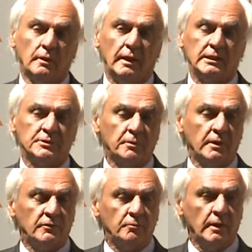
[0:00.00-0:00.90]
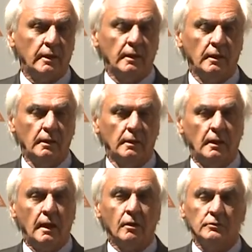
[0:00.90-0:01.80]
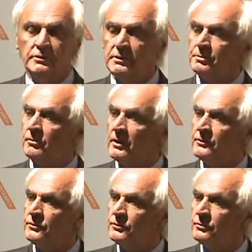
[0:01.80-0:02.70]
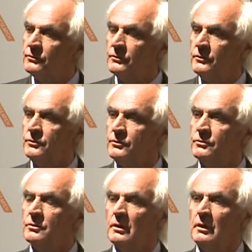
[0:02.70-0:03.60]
express our deep gratitude to